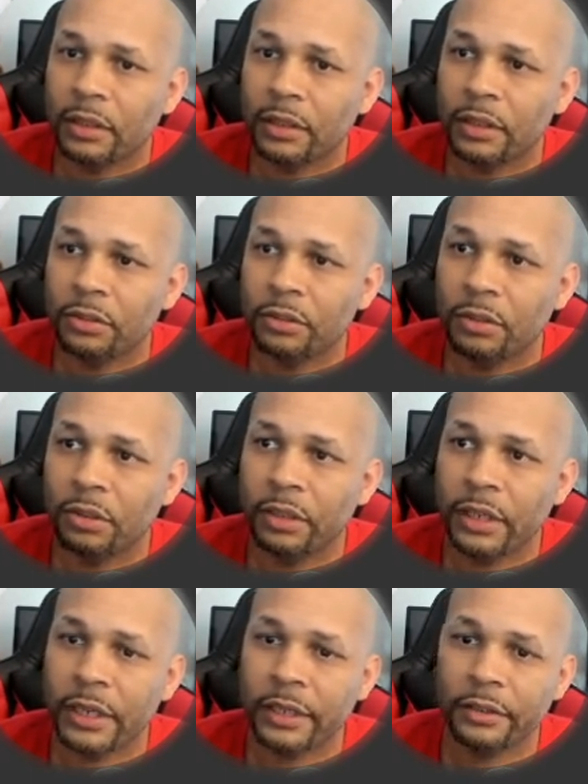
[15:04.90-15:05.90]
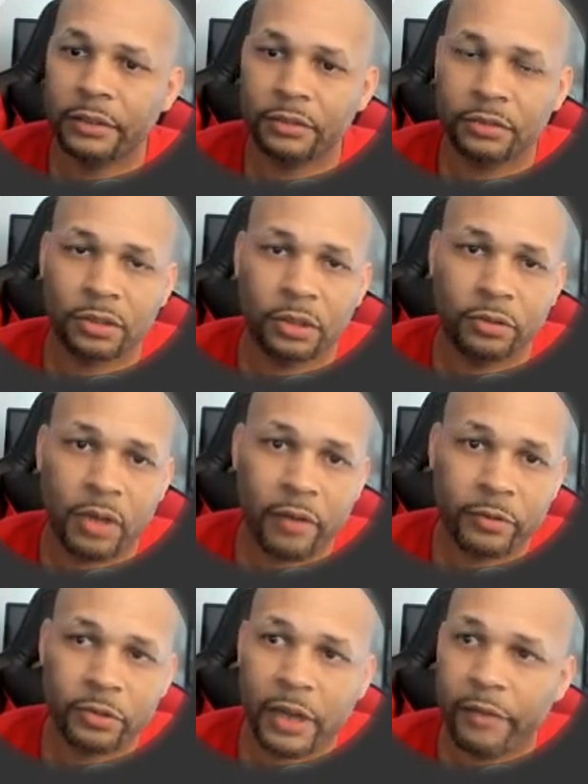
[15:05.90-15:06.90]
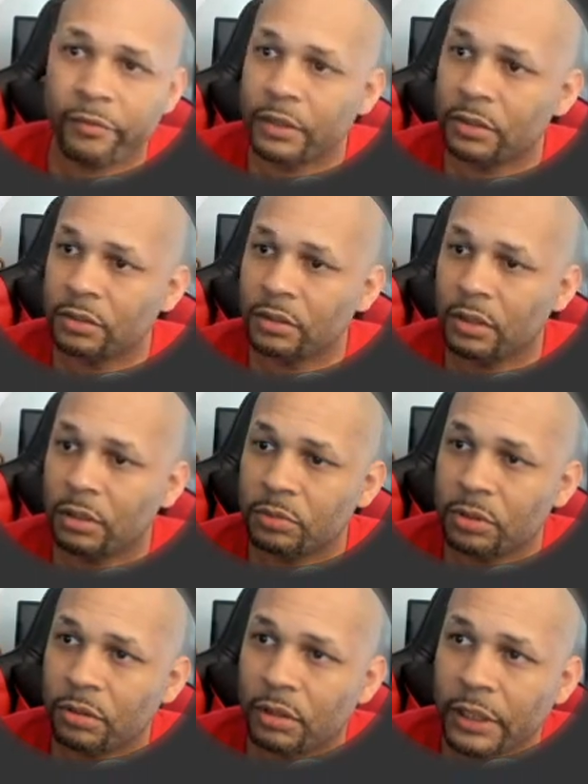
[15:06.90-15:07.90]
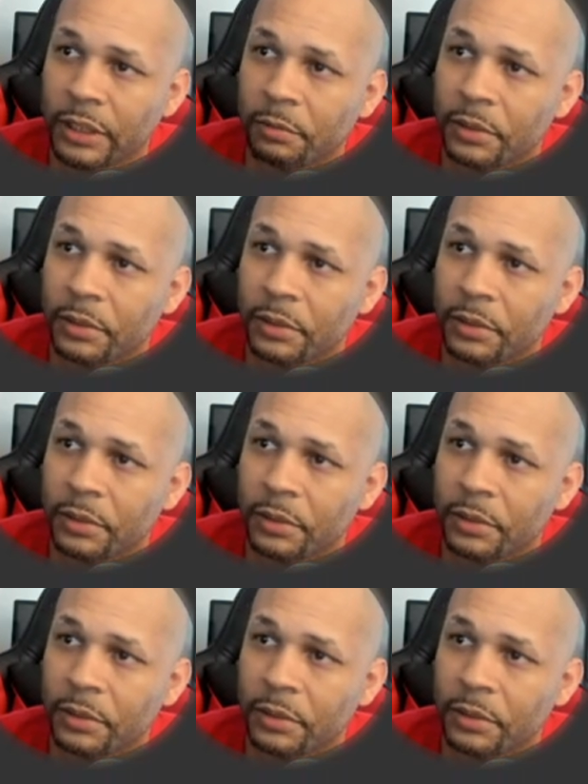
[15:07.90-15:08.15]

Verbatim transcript: and then you can go ahead and start driving traffic to your landing